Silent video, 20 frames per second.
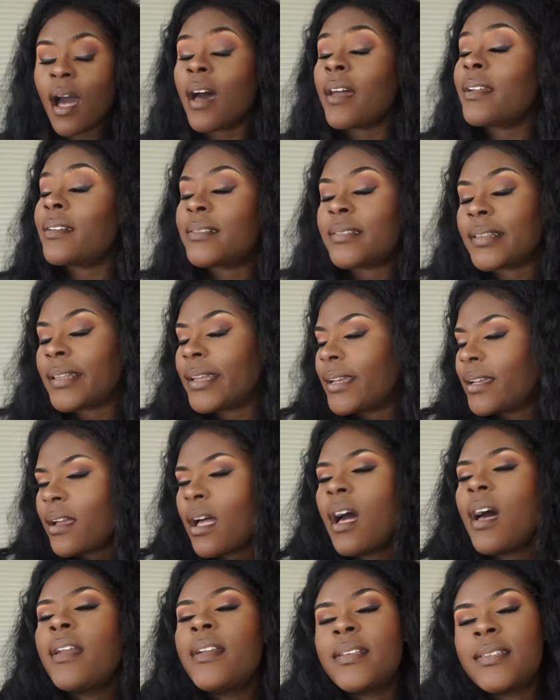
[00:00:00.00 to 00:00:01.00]
Honestly,
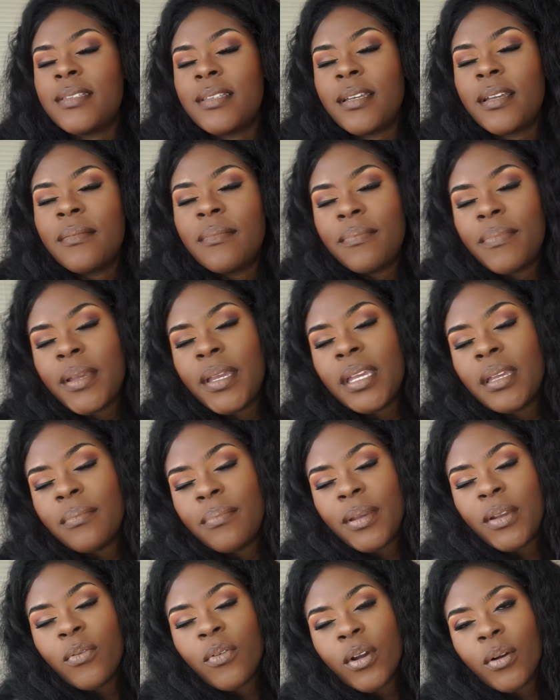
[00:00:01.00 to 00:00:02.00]
honestly,
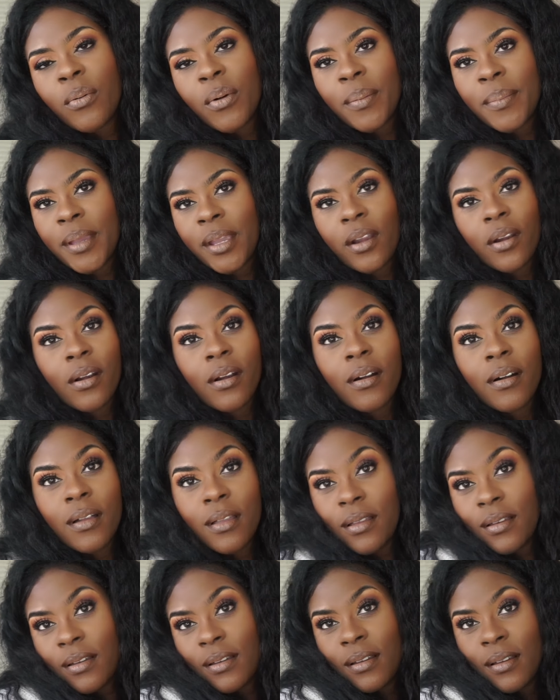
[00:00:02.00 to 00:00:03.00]
be real with me, girl.
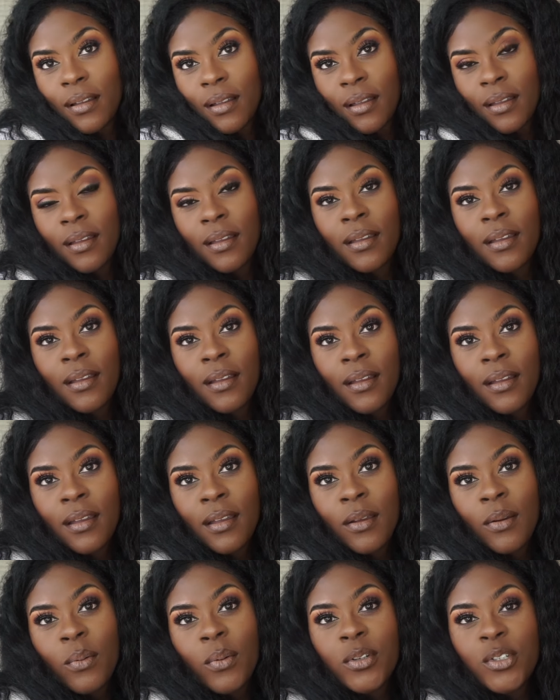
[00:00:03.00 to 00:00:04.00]

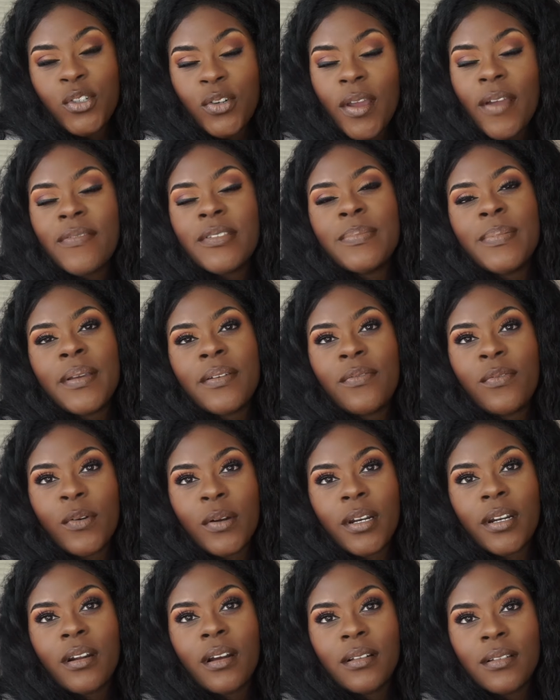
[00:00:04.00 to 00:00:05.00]
Would you have spent
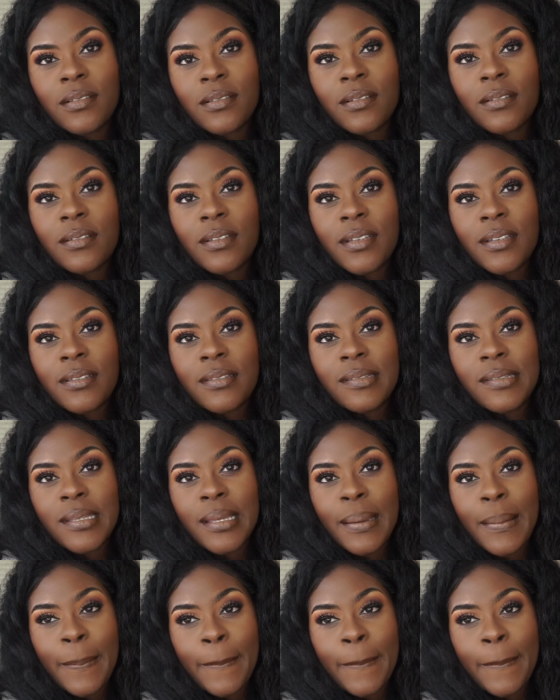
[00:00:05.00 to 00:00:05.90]
$40 on this?